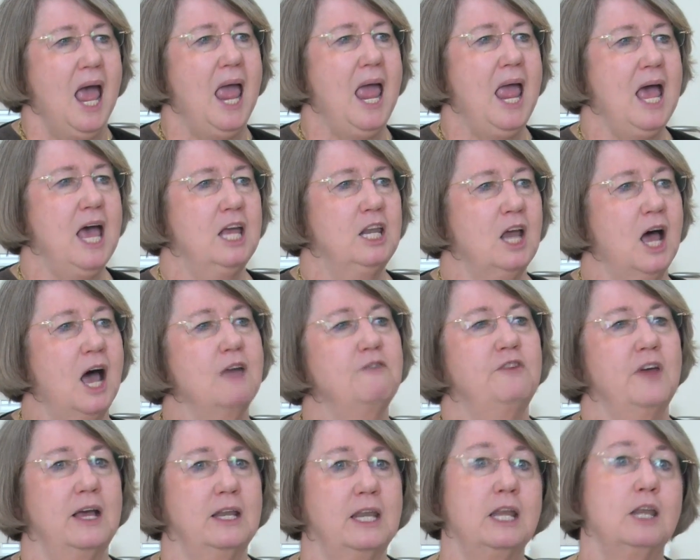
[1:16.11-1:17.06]
And I
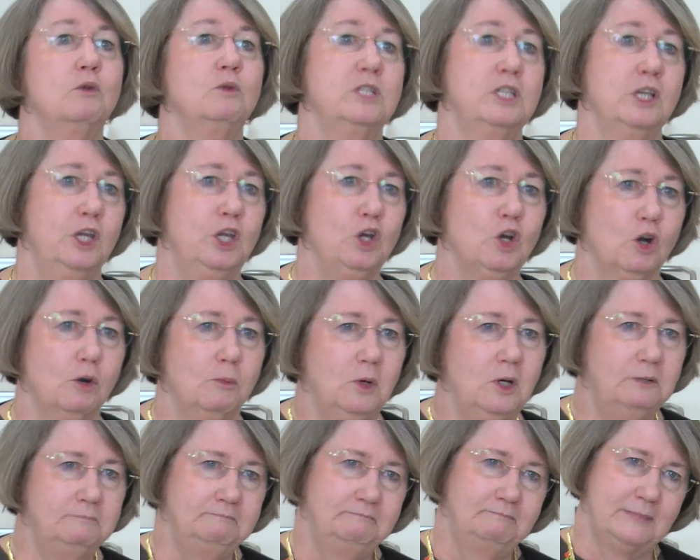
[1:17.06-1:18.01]
found out it was
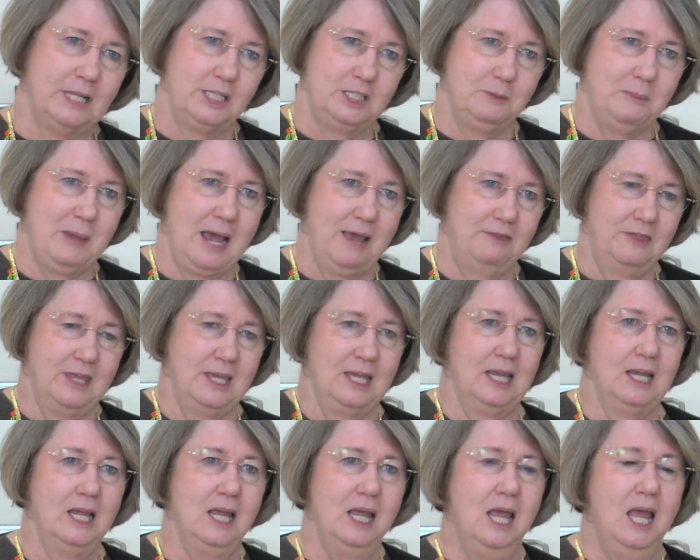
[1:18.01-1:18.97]
incurable, and that's a bad
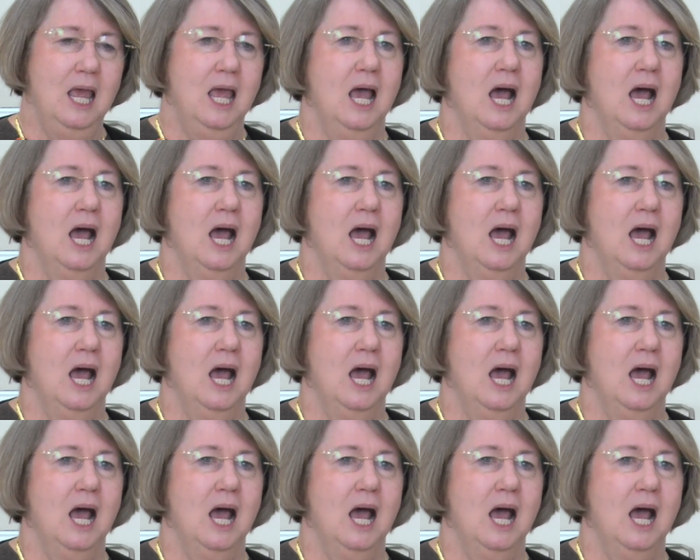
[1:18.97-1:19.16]
thing.